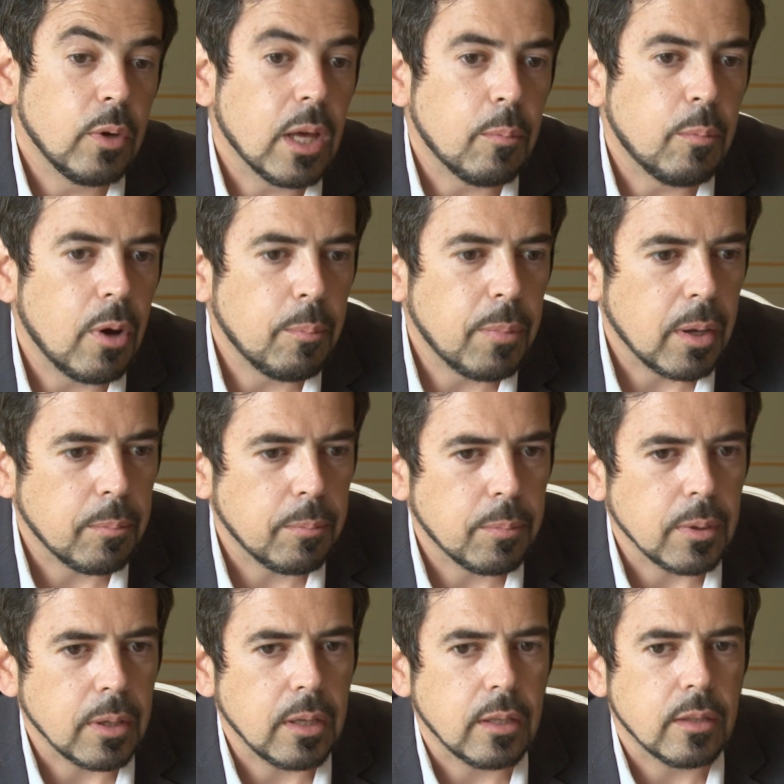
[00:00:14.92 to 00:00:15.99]
we are pop up.
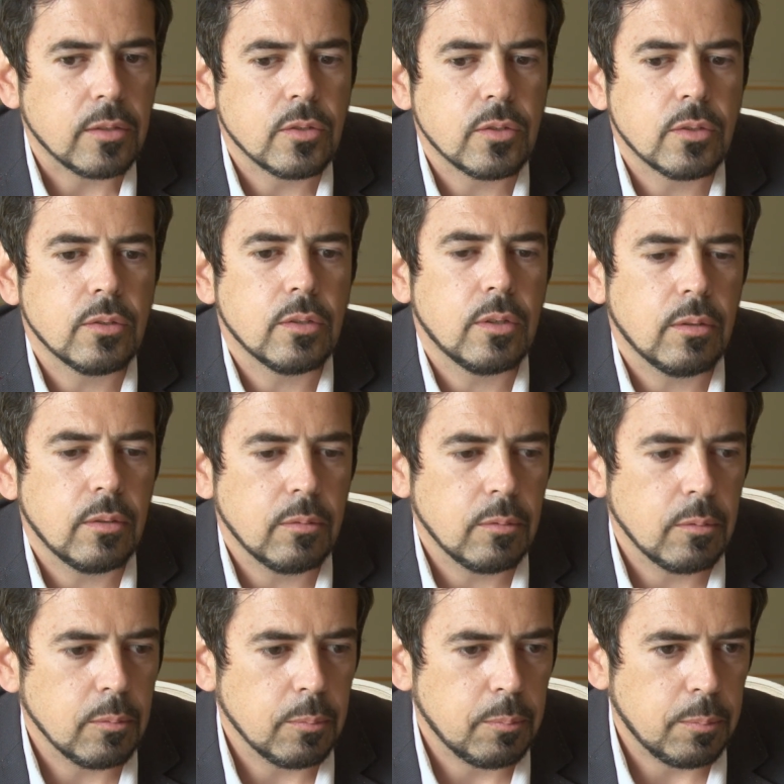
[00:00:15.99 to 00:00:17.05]
It's
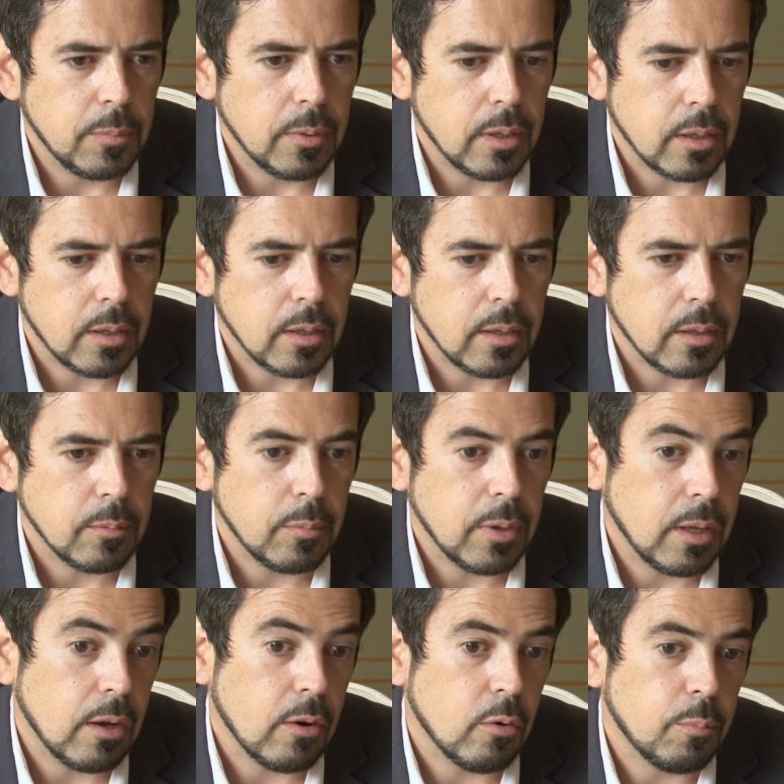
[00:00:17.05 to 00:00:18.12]
uh,
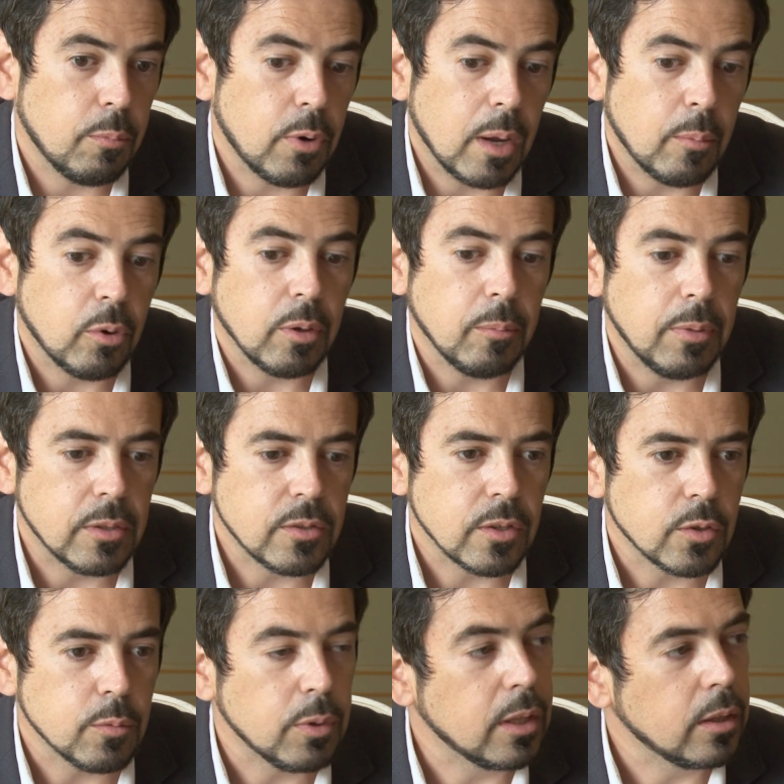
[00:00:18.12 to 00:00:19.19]
our primary
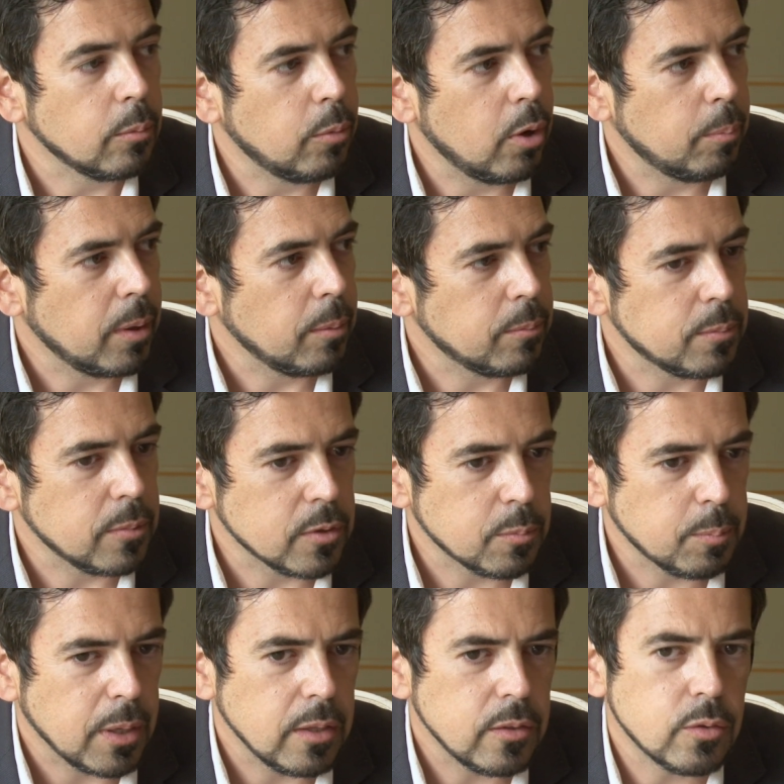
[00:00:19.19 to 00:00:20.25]
business within the pop up
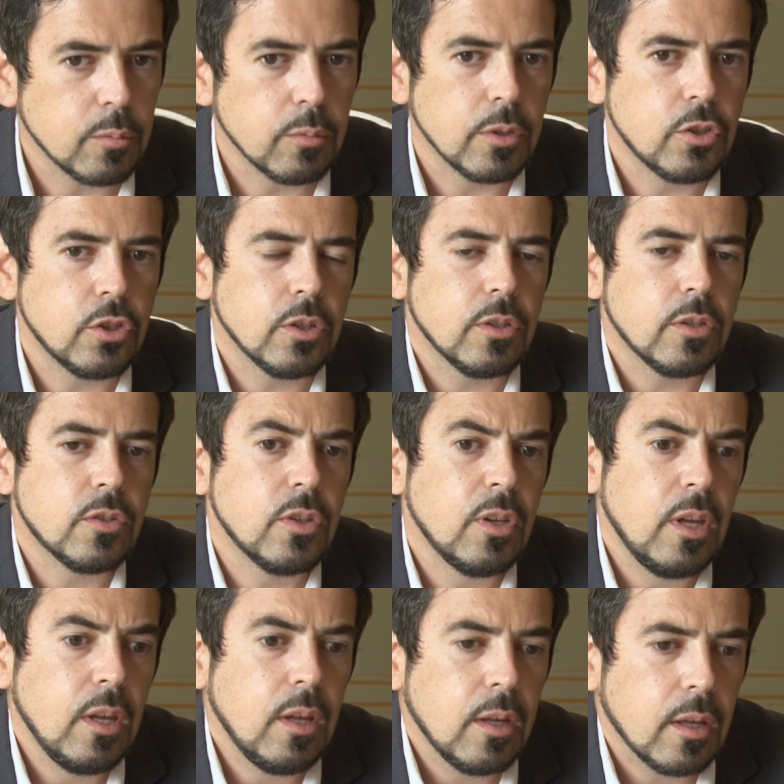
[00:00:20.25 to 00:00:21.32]
space, which is
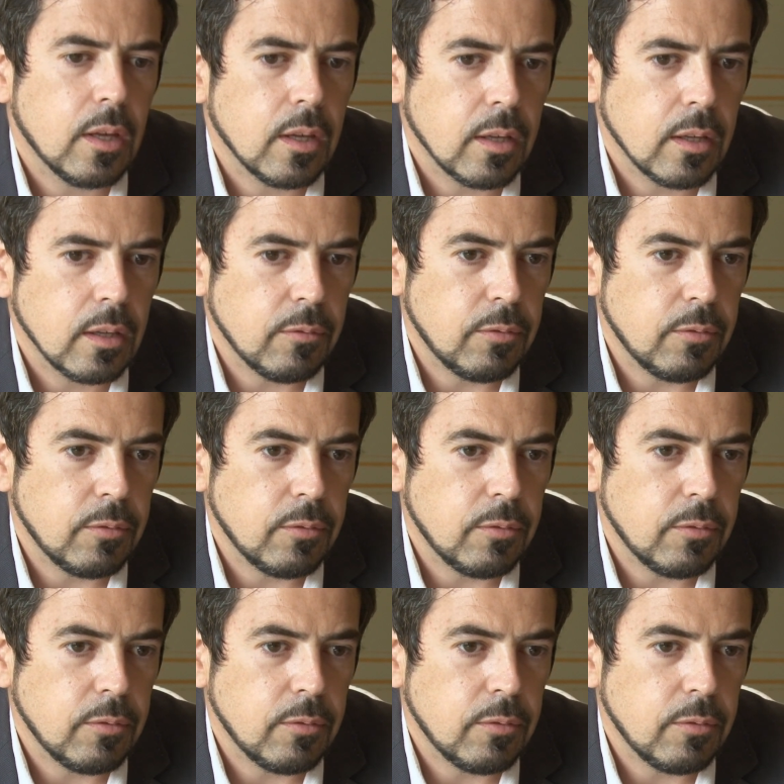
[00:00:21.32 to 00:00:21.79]
uh,